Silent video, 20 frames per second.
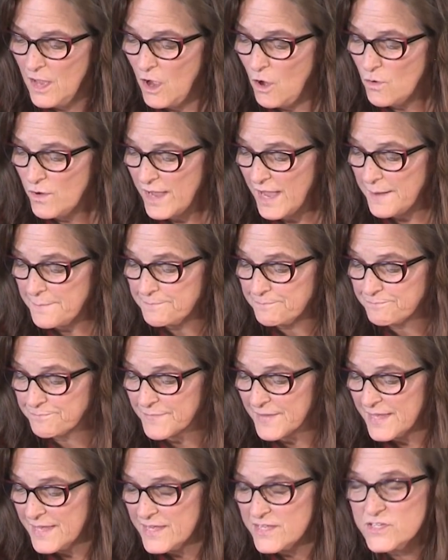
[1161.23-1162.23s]
Okay,
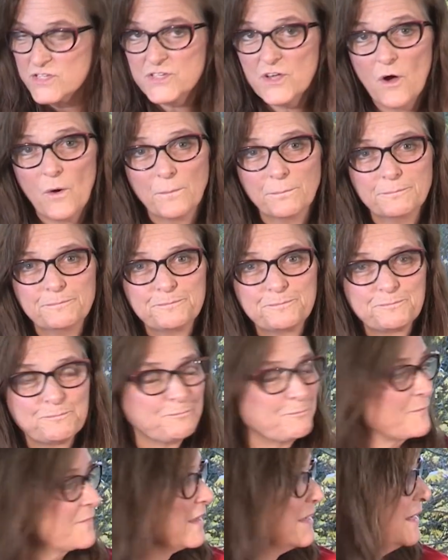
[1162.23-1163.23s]
so
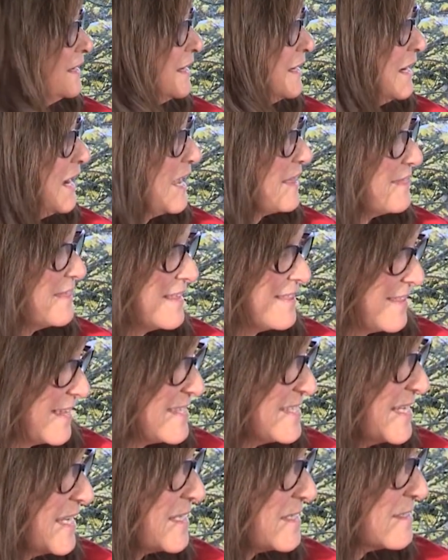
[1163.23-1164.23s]
I think
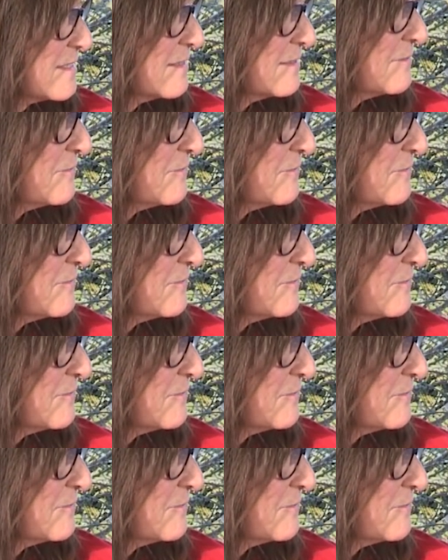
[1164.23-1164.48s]
that's it